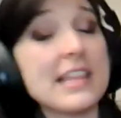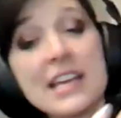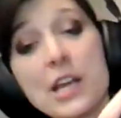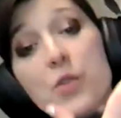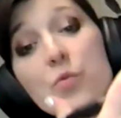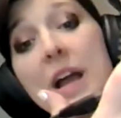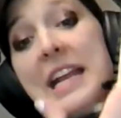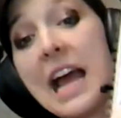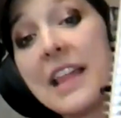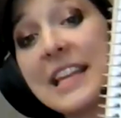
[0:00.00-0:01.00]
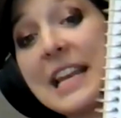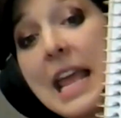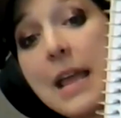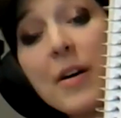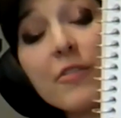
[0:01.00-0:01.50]
they can write the
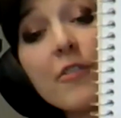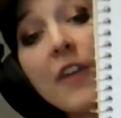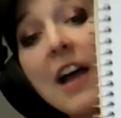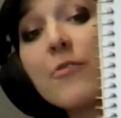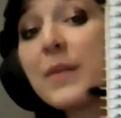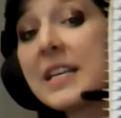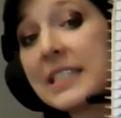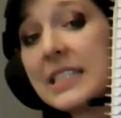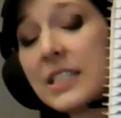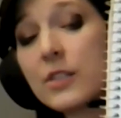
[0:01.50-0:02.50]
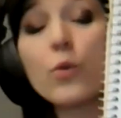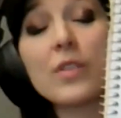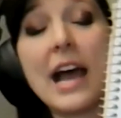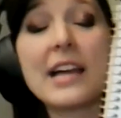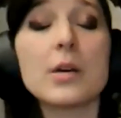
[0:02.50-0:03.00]
name of the 5 pieces for
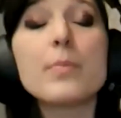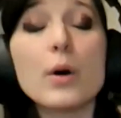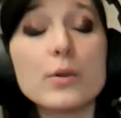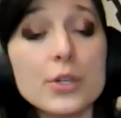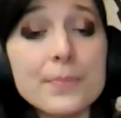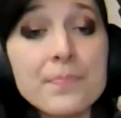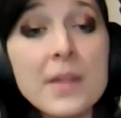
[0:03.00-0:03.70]
that composer.